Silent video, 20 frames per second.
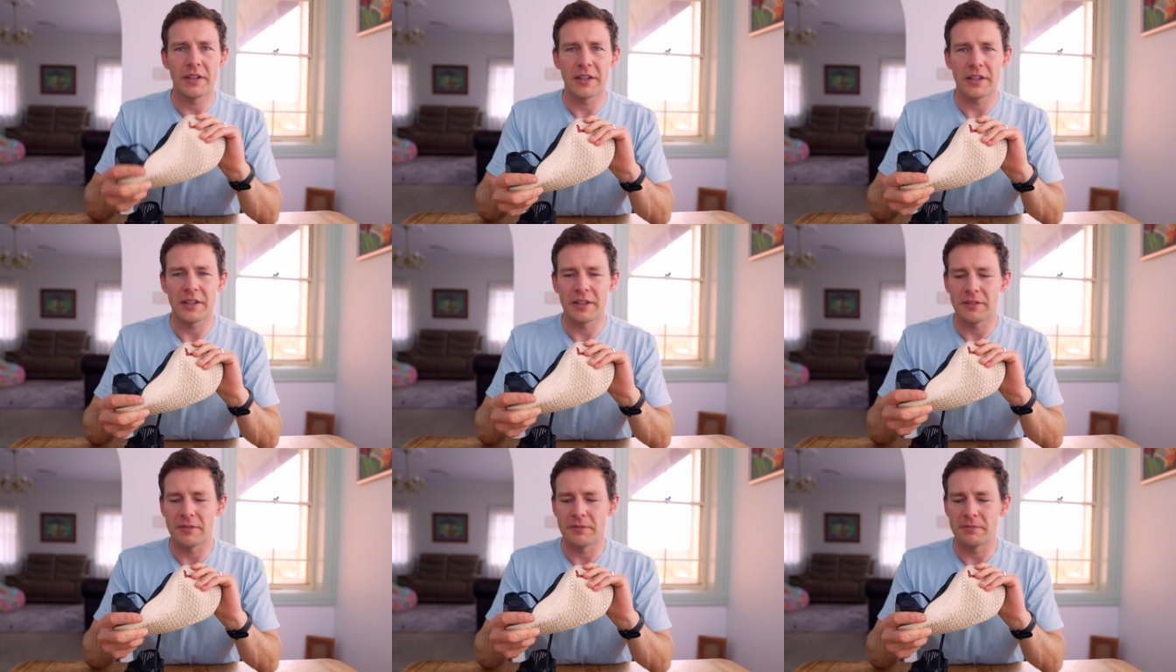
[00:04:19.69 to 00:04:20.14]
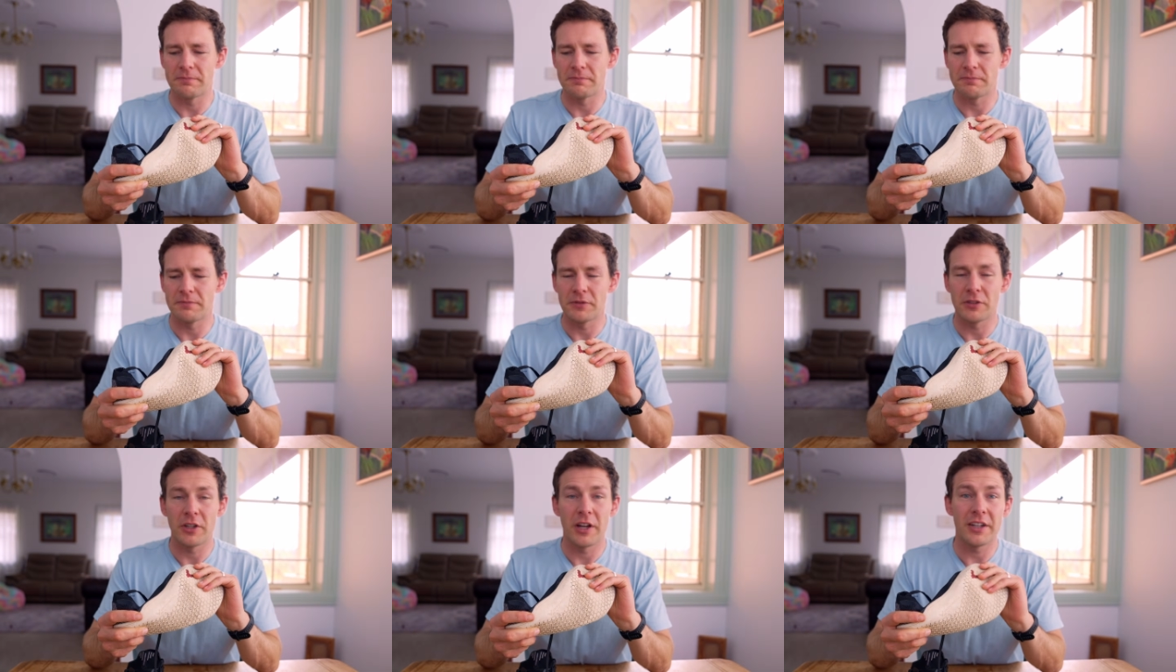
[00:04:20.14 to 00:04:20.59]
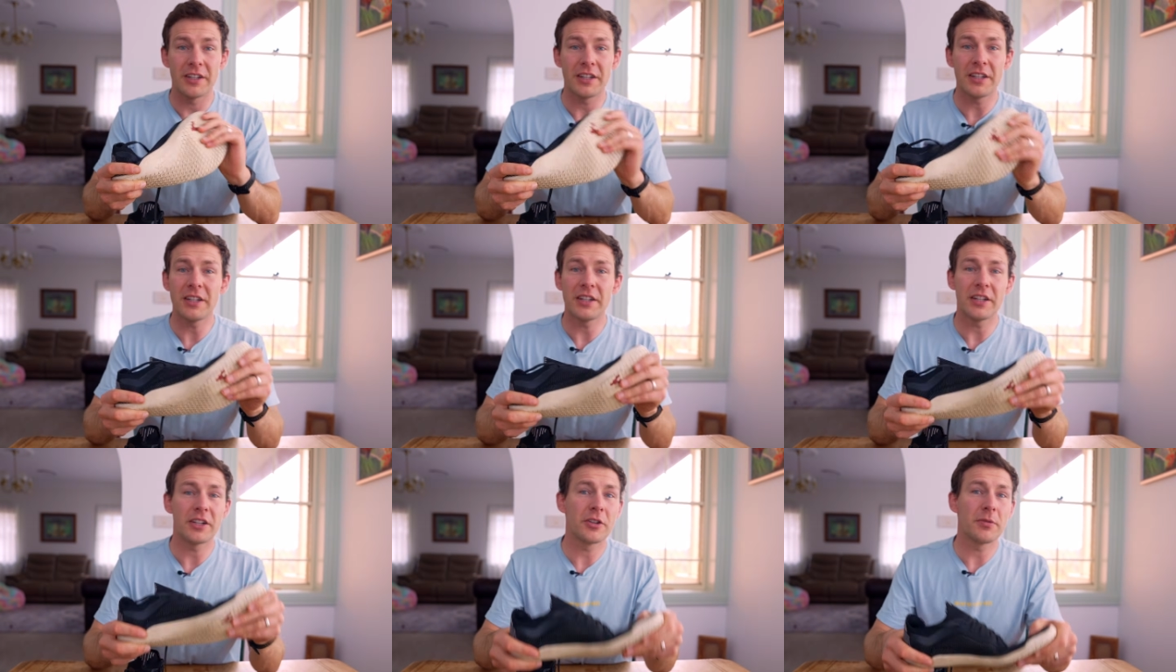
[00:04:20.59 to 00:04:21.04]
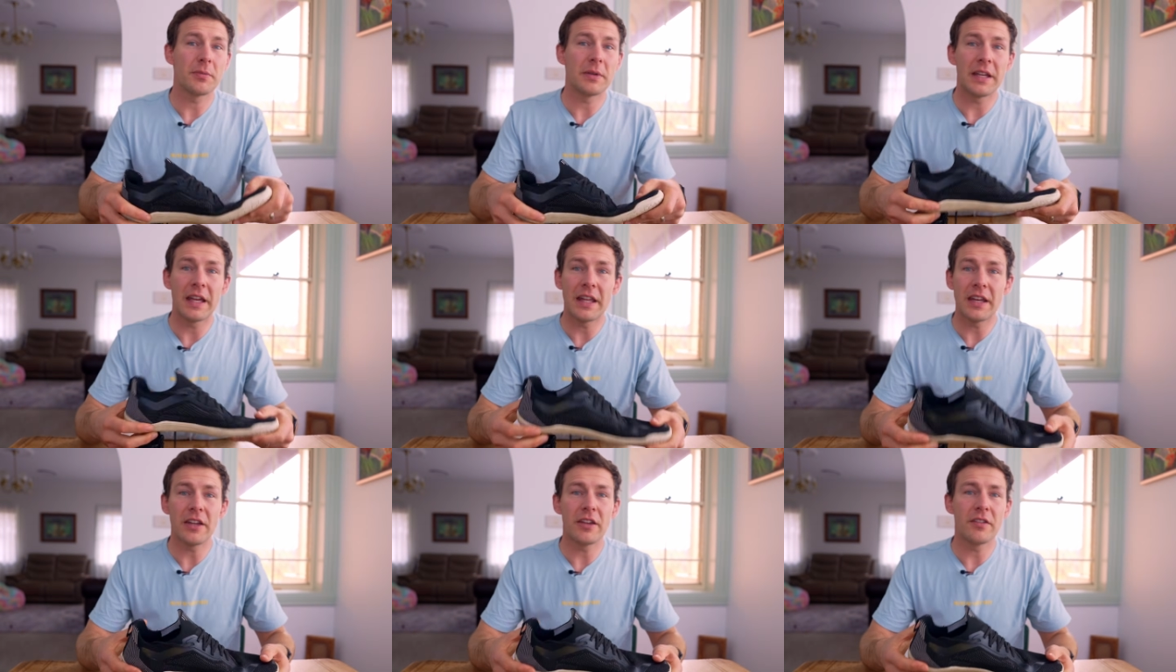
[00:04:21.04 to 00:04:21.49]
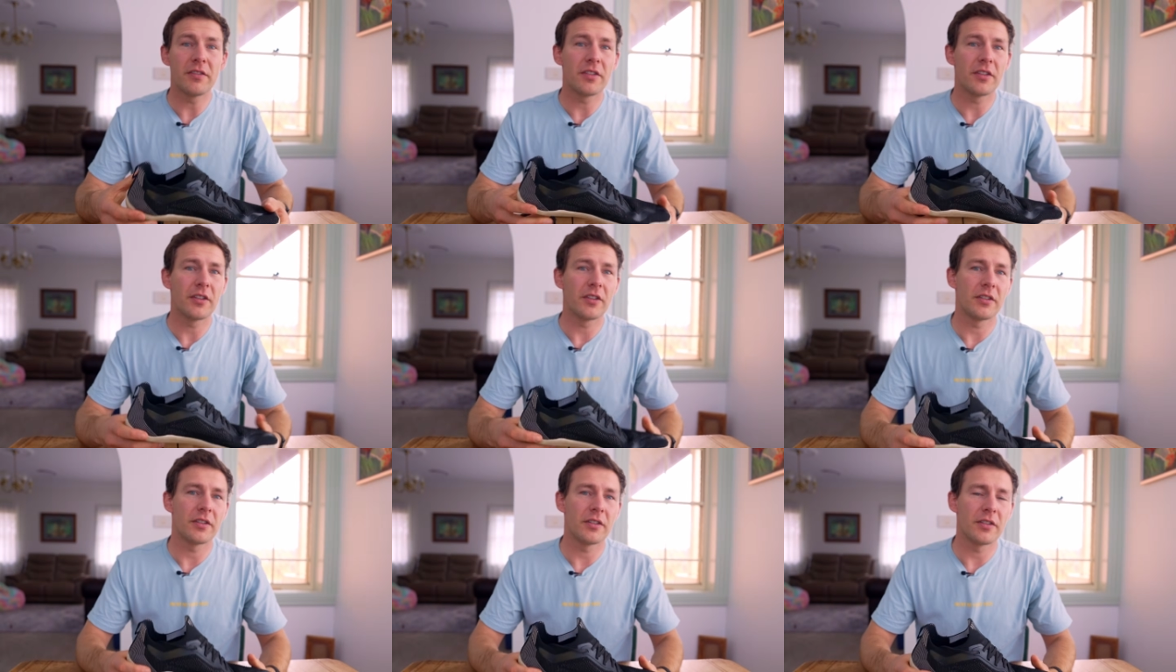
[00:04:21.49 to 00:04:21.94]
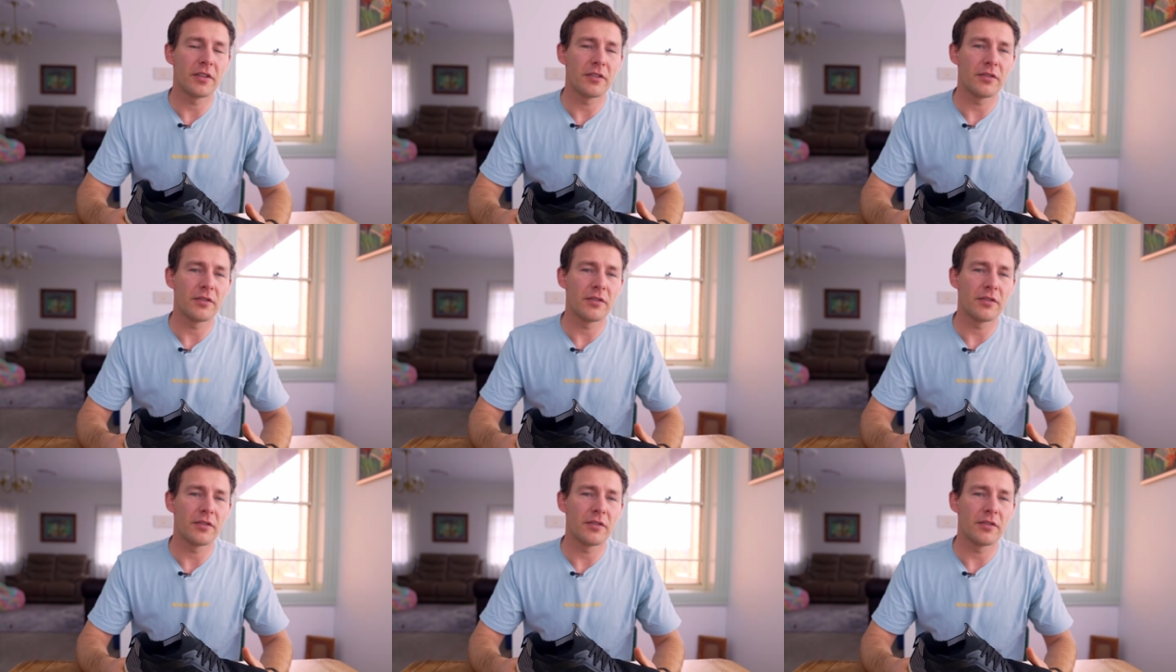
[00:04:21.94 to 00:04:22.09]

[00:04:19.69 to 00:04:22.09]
Lite Knit, it could be any of the